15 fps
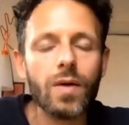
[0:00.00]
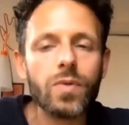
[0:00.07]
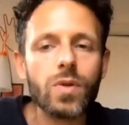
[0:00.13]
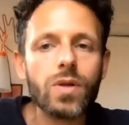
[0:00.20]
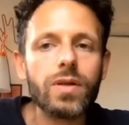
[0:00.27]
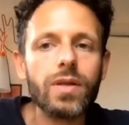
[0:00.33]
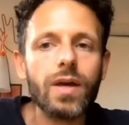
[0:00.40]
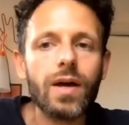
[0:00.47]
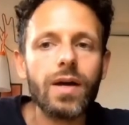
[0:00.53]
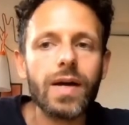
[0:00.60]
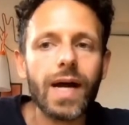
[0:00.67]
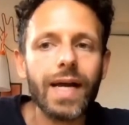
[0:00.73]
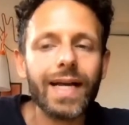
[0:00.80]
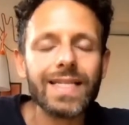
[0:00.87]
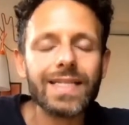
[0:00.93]

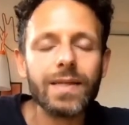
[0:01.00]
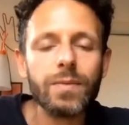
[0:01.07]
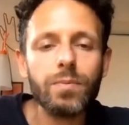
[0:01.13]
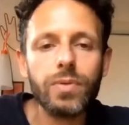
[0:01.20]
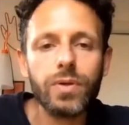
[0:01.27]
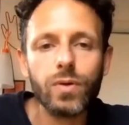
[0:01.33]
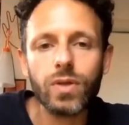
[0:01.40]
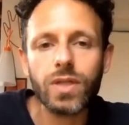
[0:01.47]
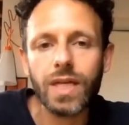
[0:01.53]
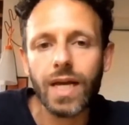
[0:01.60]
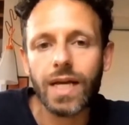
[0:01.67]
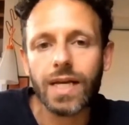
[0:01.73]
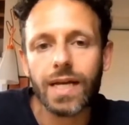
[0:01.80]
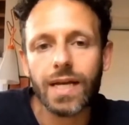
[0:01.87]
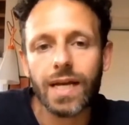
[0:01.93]
I guess the beauty,
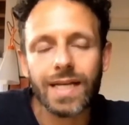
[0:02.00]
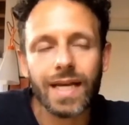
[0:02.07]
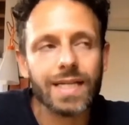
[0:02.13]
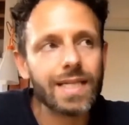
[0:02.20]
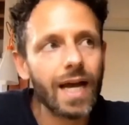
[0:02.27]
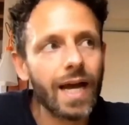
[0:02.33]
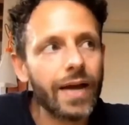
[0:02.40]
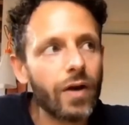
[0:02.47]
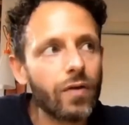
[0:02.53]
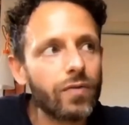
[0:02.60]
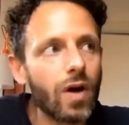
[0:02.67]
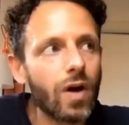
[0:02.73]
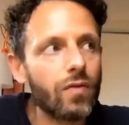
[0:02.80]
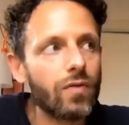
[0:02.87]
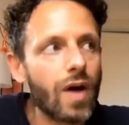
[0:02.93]
as I said,
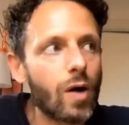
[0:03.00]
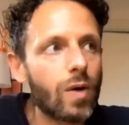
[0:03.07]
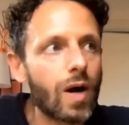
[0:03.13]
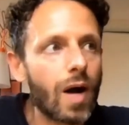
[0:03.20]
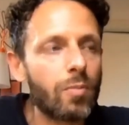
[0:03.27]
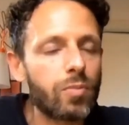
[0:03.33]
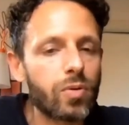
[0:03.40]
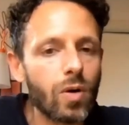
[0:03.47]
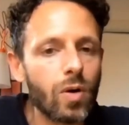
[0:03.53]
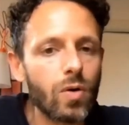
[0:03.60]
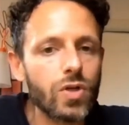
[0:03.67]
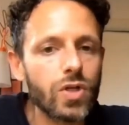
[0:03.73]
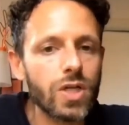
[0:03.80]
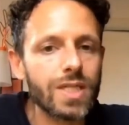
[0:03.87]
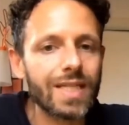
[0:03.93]
of our
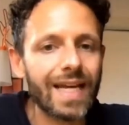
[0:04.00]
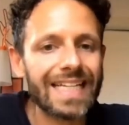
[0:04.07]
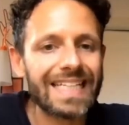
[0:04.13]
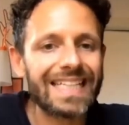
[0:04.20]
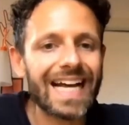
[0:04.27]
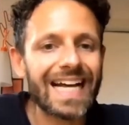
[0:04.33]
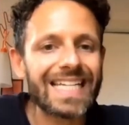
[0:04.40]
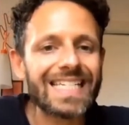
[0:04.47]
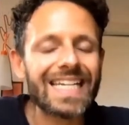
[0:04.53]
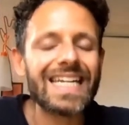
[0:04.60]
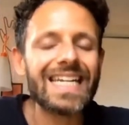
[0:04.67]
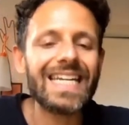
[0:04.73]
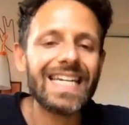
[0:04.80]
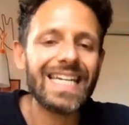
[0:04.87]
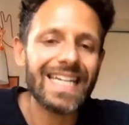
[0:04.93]
approach is that it
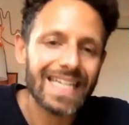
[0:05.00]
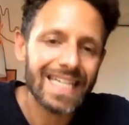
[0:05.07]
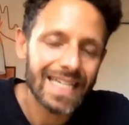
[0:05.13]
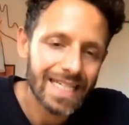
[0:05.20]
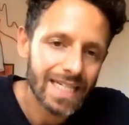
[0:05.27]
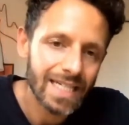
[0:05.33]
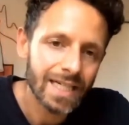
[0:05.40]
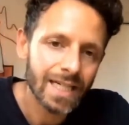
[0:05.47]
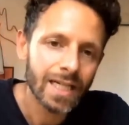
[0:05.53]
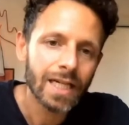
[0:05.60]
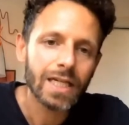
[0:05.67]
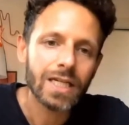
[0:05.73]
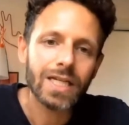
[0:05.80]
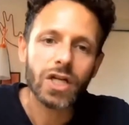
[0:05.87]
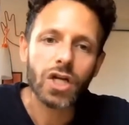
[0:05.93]
doesn't need
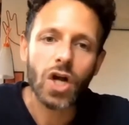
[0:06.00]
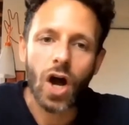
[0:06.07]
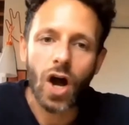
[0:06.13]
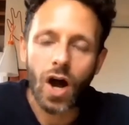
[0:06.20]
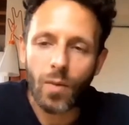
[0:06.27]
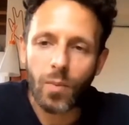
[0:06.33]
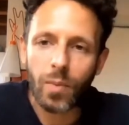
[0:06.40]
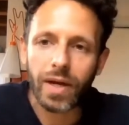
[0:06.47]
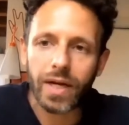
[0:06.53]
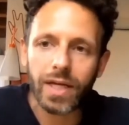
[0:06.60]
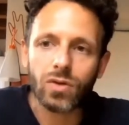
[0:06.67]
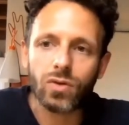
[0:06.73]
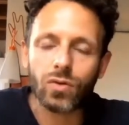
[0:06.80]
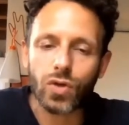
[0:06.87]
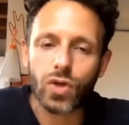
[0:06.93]
the
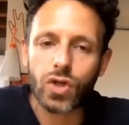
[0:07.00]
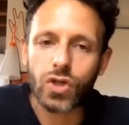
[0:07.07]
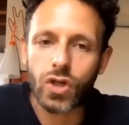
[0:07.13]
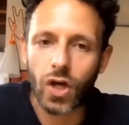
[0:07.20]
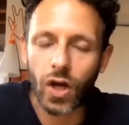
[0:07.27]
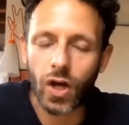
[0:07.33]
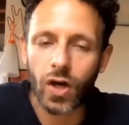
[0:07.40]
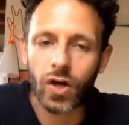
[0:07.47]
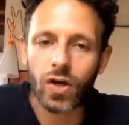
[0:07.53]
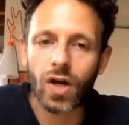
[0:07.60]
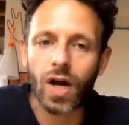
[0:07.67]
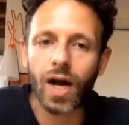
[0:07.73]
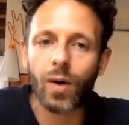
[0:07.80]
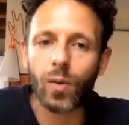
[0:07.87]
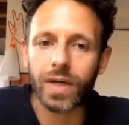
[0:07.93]
company to
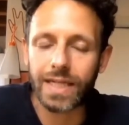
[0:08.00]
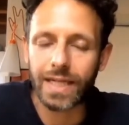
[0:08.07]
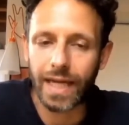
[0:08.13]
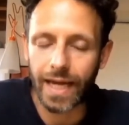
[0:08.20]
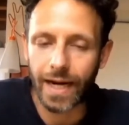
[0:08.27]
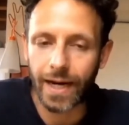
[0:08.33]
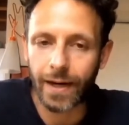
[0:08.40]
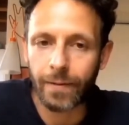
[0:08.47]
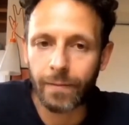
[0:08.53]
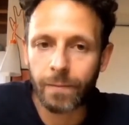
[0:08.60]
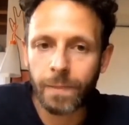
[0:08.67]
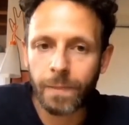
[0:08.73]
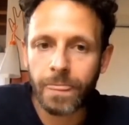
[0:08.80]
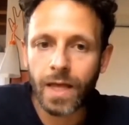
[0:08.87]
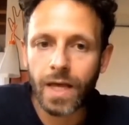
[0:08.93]
share our data
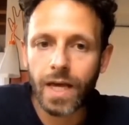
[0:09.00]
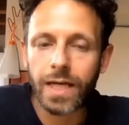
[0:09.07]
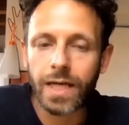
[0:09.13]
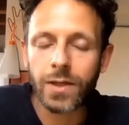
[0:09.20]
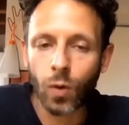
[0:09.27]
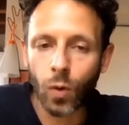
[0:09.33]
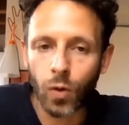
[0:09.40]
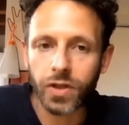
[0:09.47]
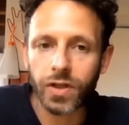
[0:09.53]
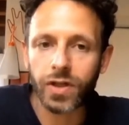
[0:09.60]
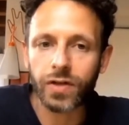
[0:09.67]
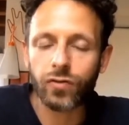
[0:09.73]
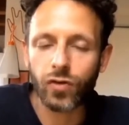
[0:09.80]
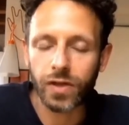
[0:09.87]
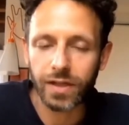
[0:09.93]
in
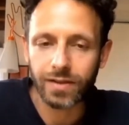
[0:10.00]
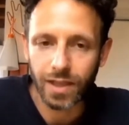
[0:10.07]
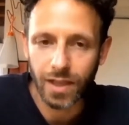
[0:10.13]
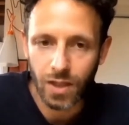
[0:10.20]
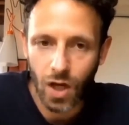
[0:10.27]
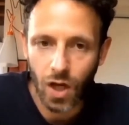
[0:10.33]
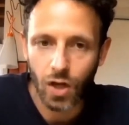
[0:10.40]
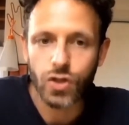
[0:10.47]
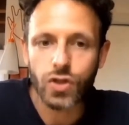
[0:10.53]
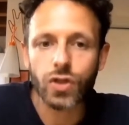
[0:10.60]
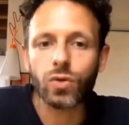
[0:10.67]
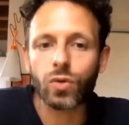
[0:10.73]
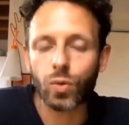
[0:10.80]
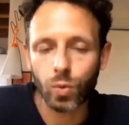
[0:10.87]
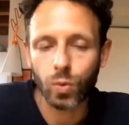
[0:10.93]
order for the
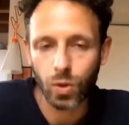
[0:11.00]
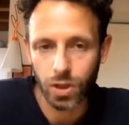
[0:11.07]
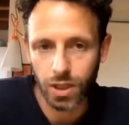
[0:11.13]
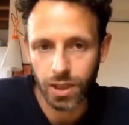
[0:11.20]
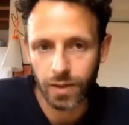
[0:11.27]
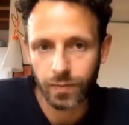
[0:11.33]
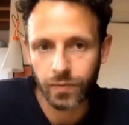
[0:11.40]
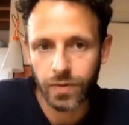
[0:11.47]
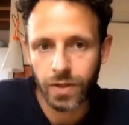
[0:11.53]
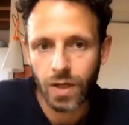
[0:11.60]
technology to work.